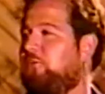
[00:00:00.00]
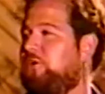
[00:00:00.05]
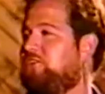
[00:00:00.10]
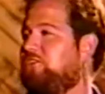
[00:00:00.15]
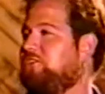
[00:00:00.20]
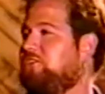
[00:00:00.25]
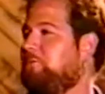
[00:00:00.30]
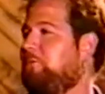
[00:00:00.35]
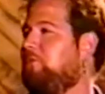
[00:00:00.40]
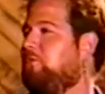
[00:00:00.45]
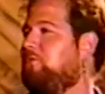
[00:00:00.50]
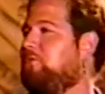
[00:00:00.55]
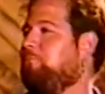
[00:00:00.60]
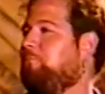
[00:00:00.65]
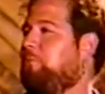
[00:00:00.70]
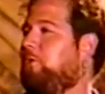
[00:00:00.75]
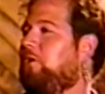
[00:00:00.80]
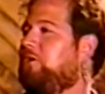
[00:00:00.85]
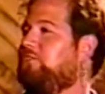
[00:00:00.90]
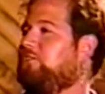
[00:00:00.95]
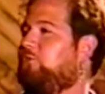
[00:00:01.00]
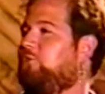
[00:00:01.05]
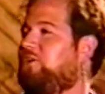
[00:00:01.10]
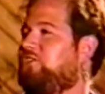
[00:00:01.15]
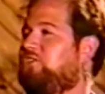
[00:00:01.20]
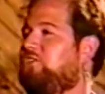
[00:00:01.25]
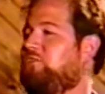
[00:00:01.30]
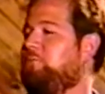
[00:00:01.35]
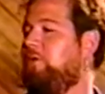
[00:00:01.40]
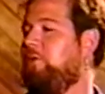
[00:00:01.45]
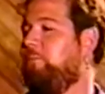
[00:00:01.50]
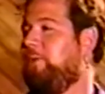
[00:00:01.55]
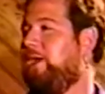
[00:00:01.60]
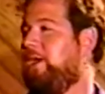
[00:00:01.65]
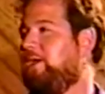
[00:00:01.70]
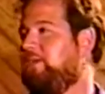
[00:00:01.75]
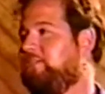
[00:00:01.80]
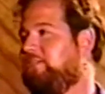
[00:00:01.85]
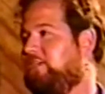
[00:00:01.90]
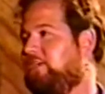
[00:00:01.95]
questions about books, questions about
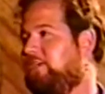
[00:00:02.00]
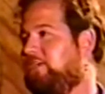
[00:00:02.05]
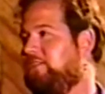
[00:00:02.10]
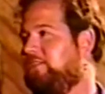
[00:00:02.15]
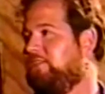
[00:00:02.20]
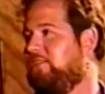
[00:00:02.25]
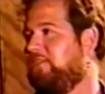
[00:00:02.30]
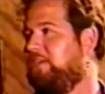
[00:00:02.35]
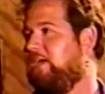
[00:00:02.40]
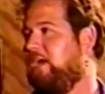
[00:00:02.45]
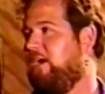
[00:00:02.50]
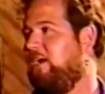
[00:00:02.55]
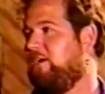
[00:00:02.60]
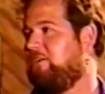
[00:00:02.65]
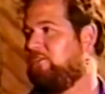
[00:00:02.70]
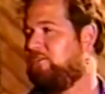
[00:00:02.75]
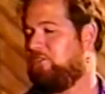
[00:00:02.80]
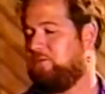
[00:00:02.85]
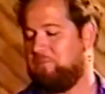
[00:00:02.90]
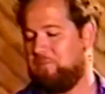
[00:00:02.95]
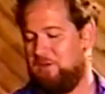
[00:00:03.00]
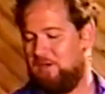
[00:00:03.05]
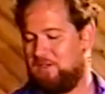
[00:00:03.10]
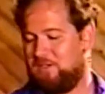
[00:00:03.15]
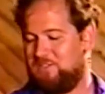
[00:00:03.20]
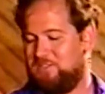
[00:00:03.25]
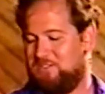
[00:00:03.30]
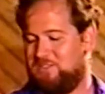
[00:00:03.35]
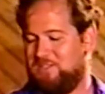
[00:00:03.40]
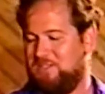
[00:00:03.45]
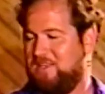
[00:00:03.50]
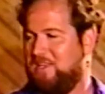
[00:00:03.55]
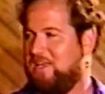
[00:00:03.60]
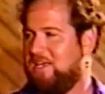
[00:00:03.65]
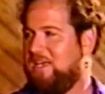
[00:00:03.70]
magazines and characters and books.